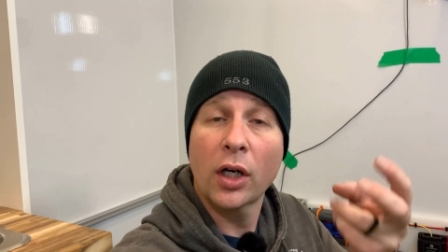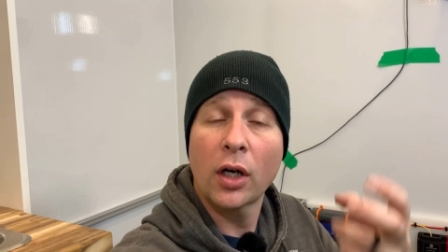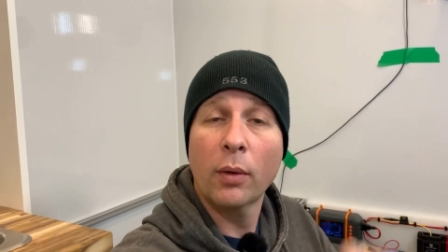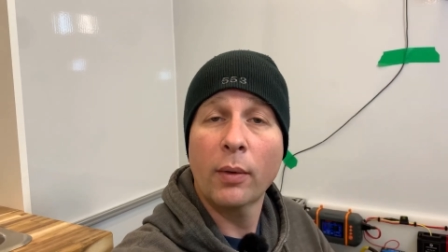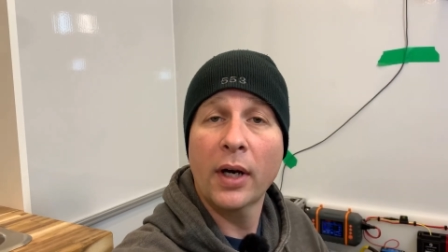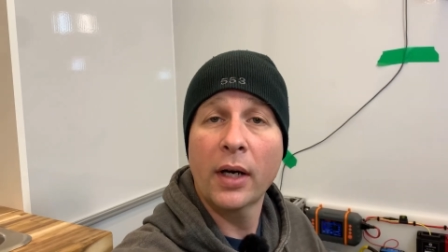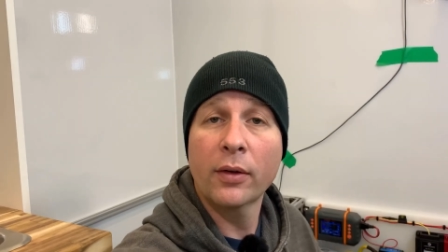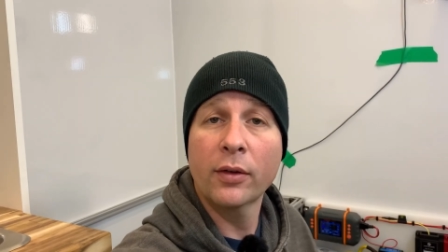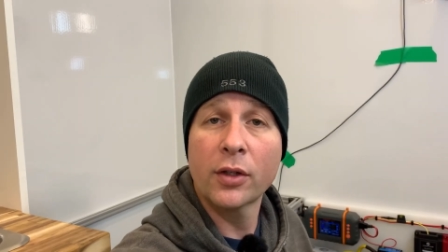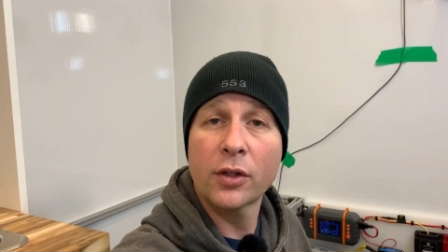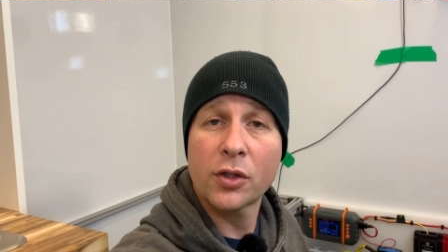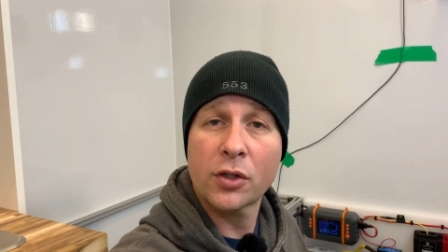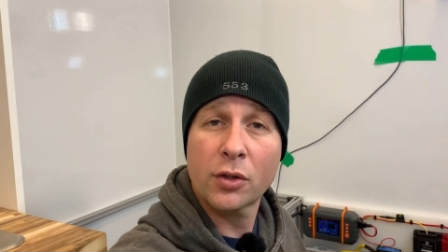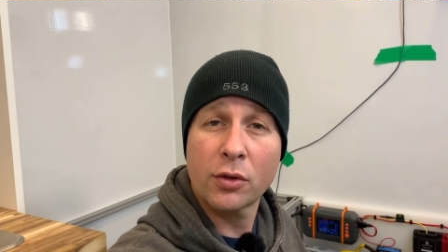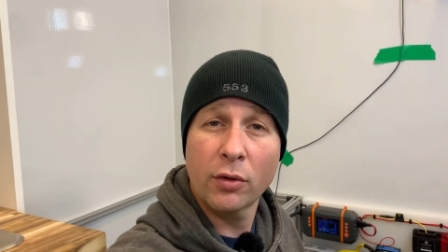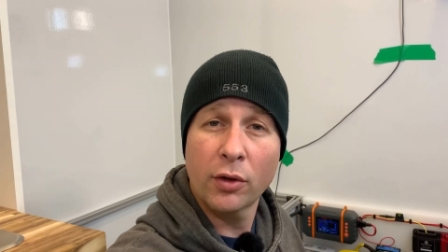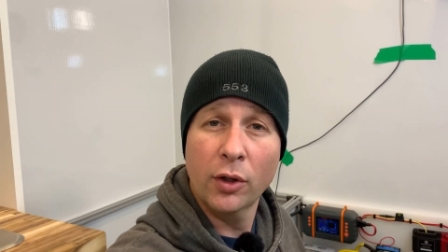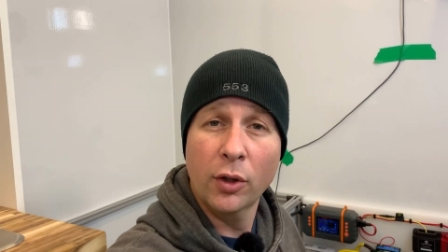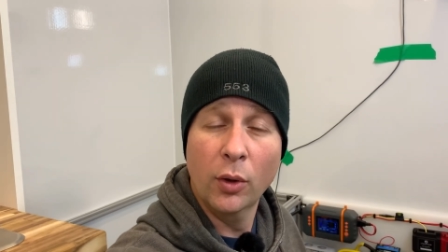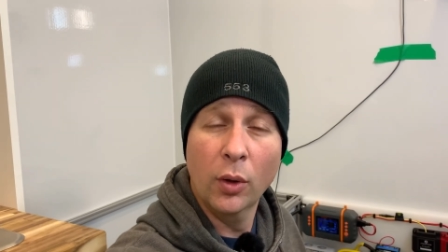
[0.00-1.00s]
around the
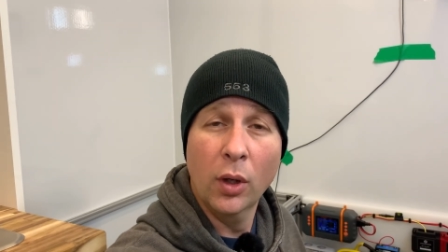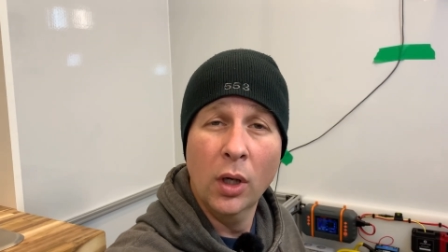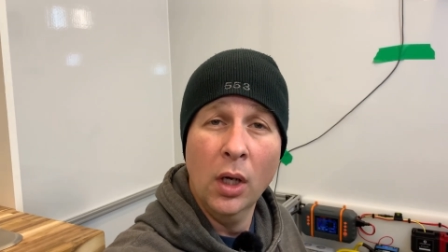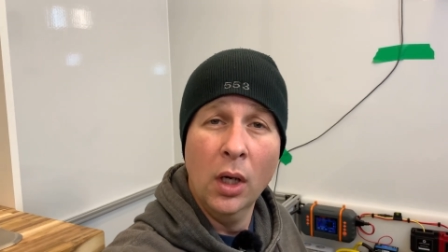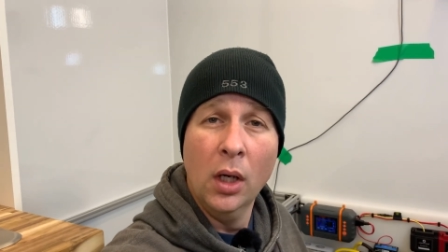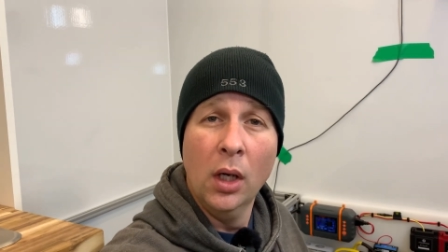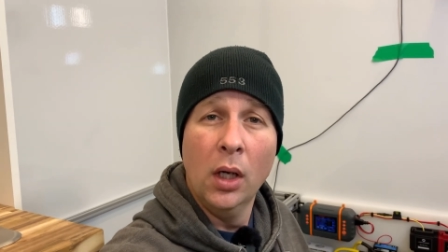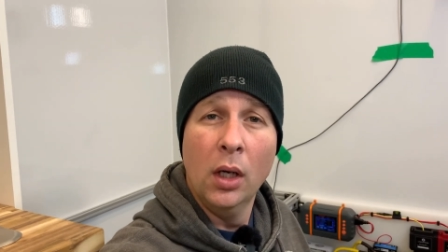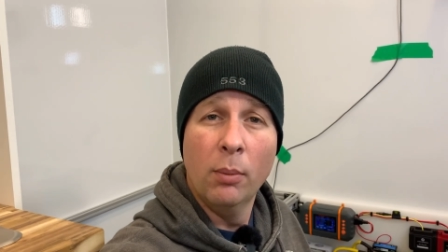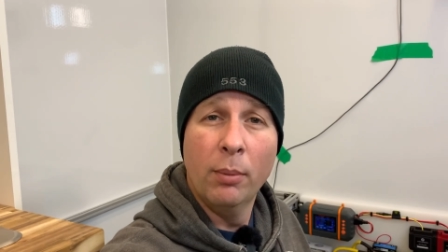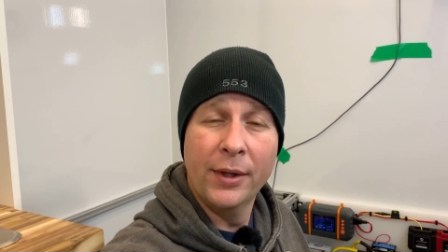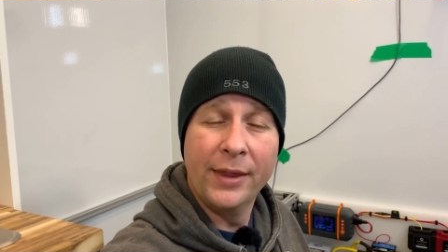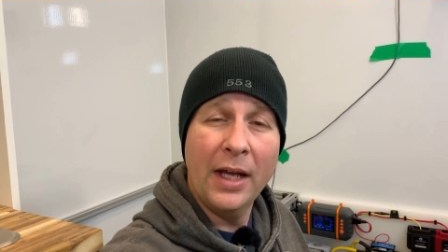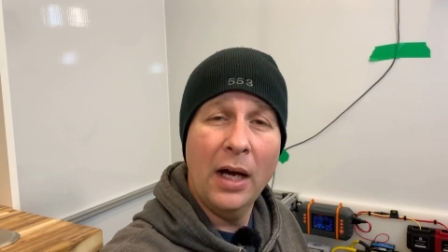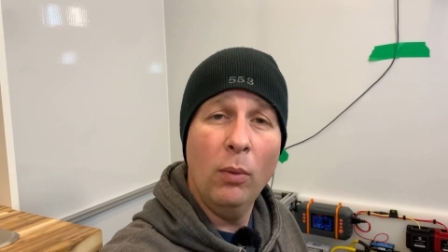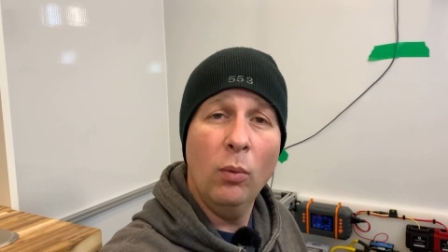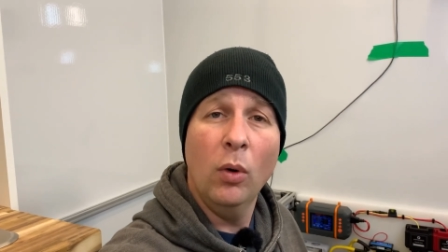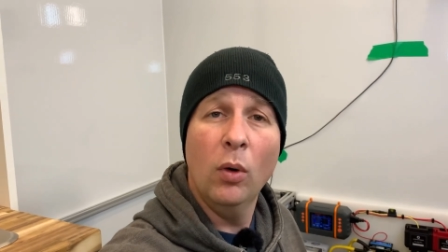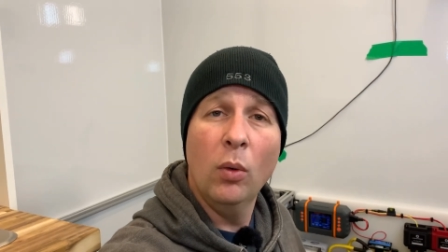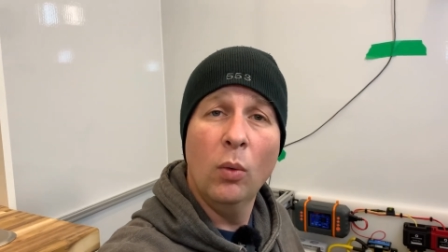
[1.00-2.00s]
screw, but
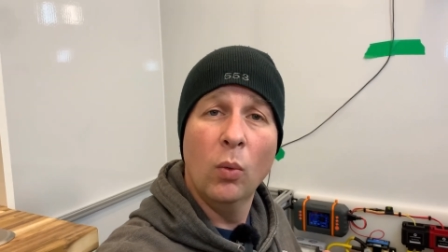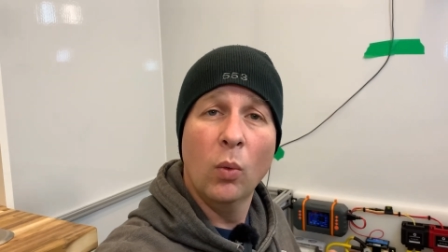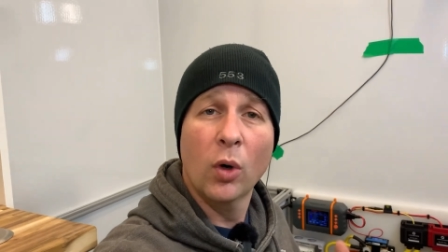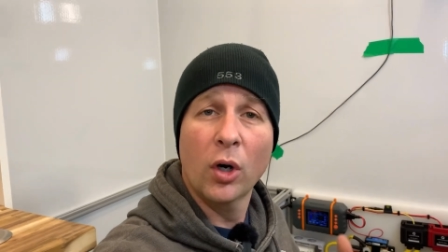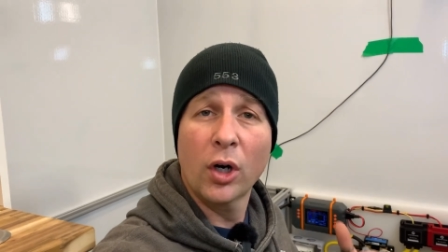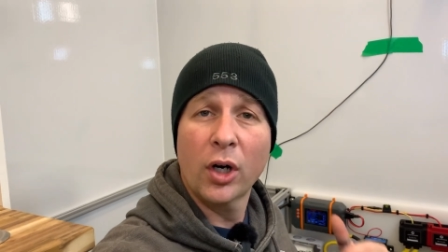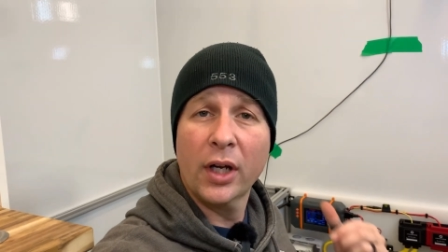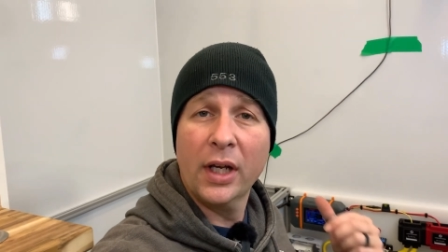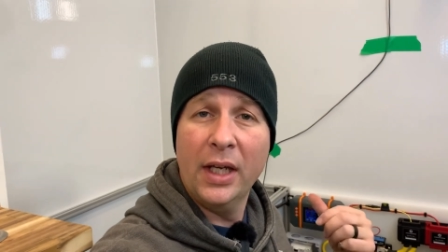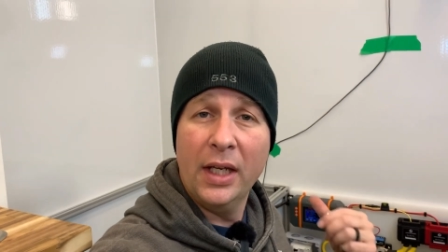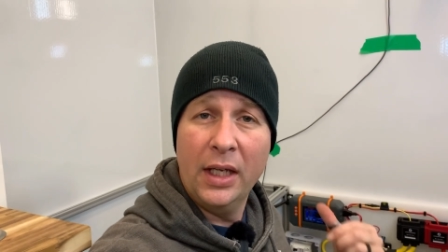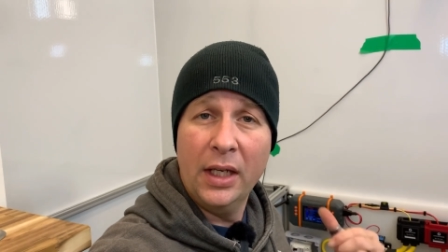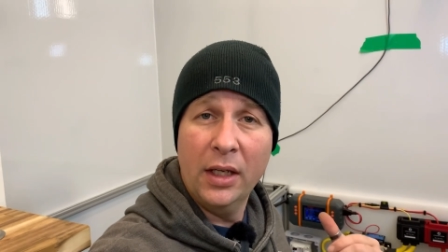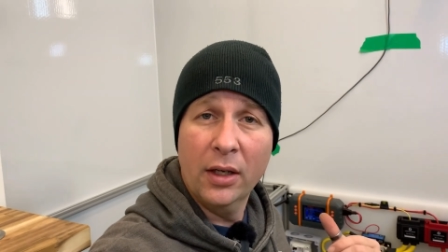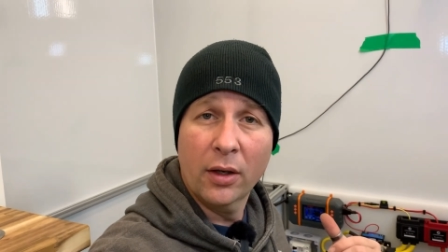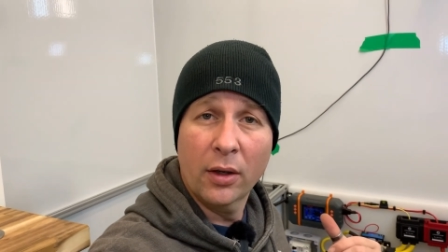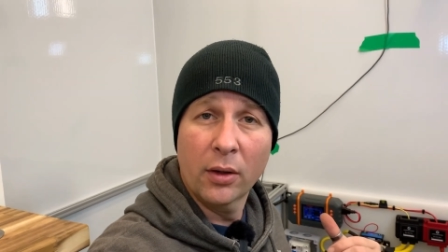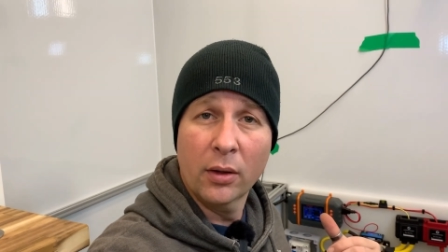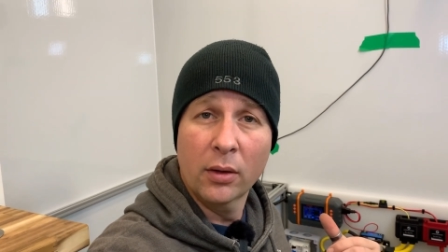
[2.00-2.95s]
that won't work here.